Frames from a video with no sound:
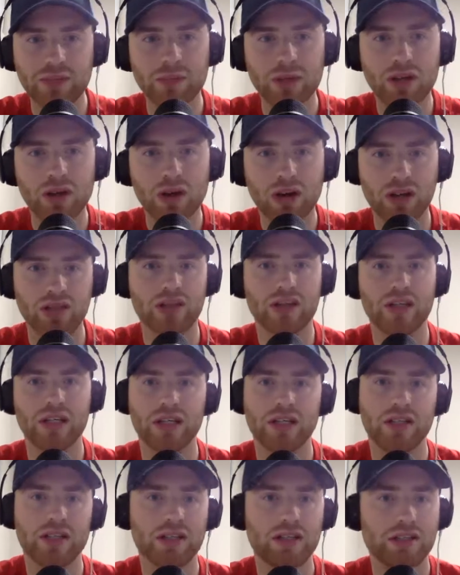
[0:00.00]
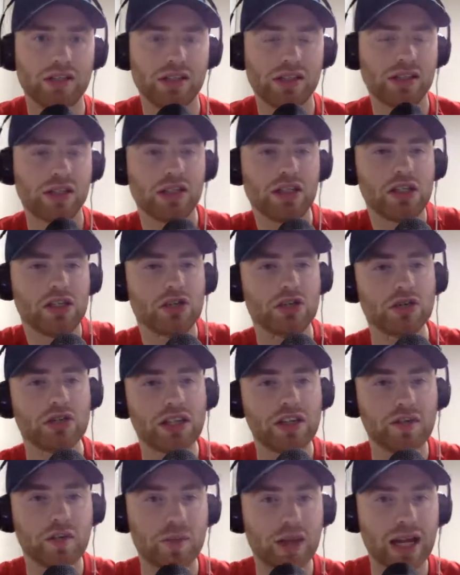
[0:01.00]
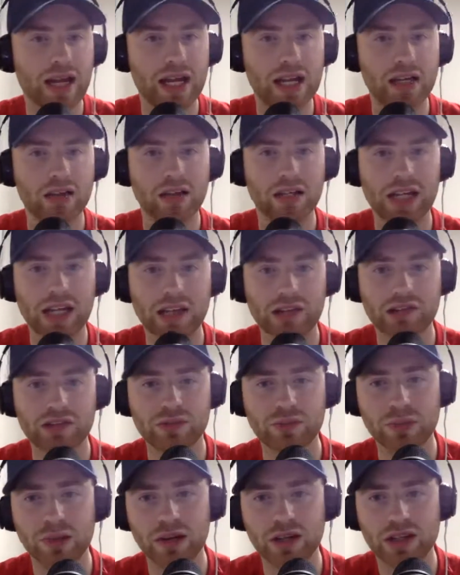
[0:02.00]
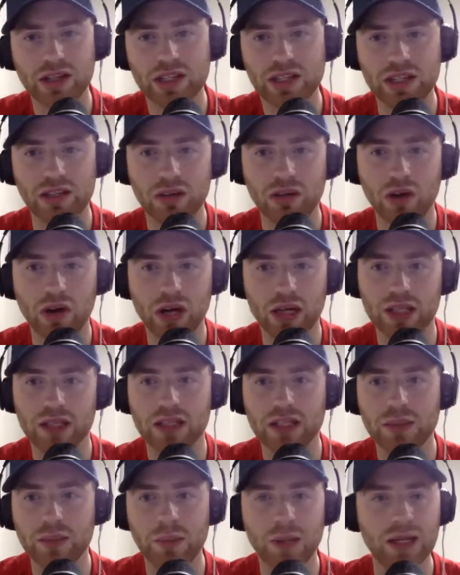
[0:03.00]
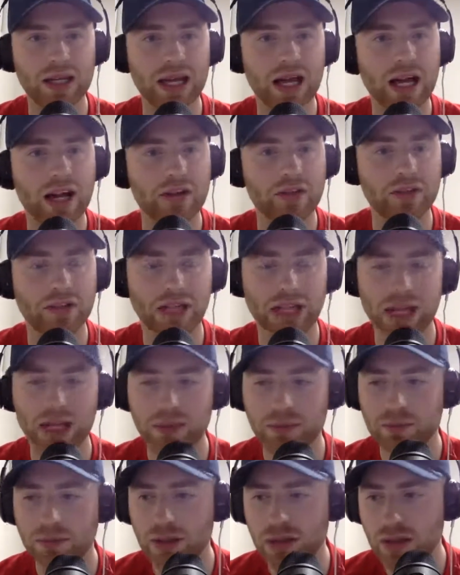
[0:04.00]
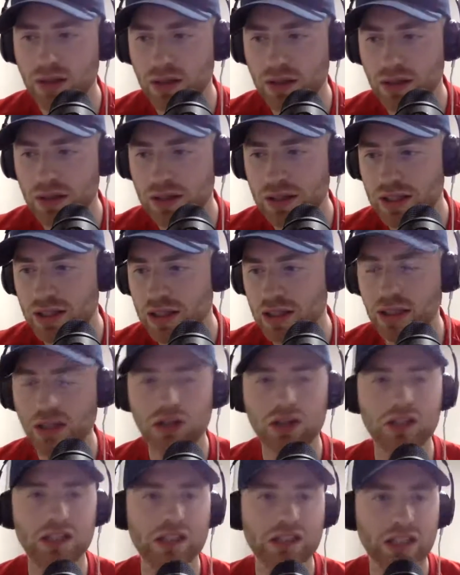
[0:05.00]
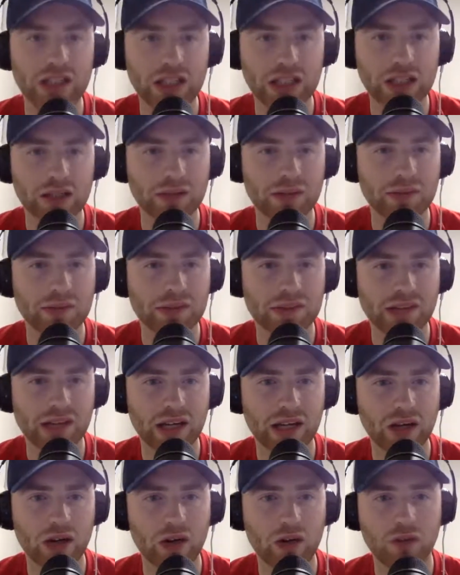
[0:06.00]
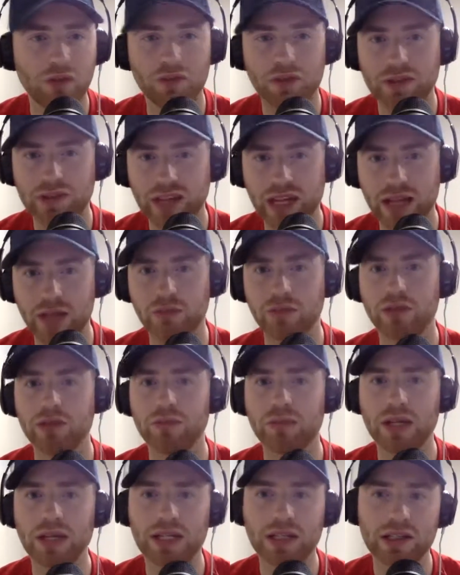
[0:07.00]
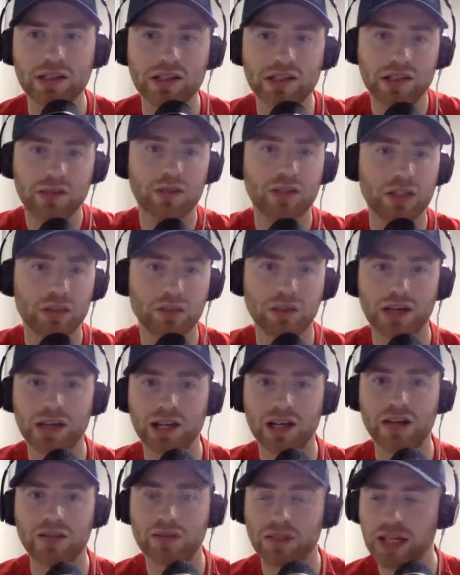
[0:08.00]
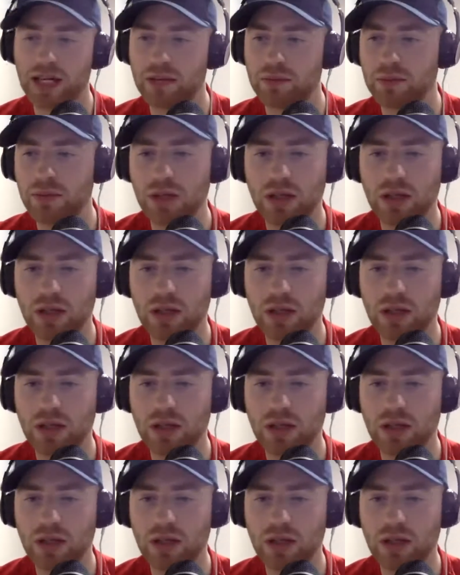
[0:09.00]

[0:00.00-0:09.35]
him a 9, don't you? You could give him an 8, I guess, but I think a 9. He played half a game. The only thing you could probably say off of a 10 would be because he only played half a game.